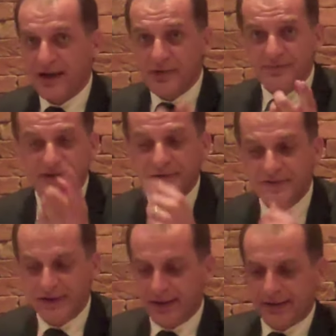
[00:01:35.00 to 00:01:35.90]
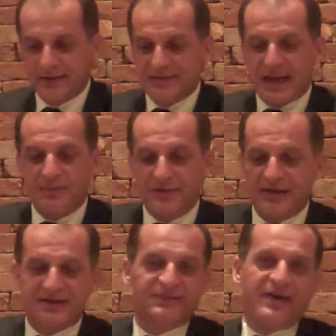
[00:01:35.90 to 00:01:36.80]
Oui, because salmon
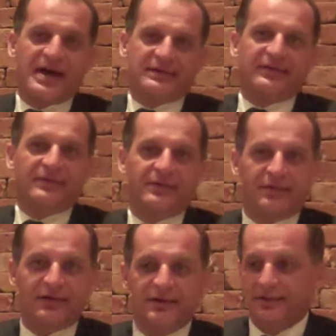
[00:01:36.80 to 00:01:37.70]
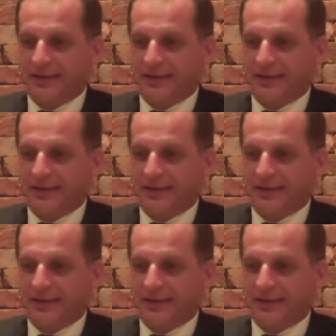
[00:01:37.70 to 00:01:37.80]
has fat, all right?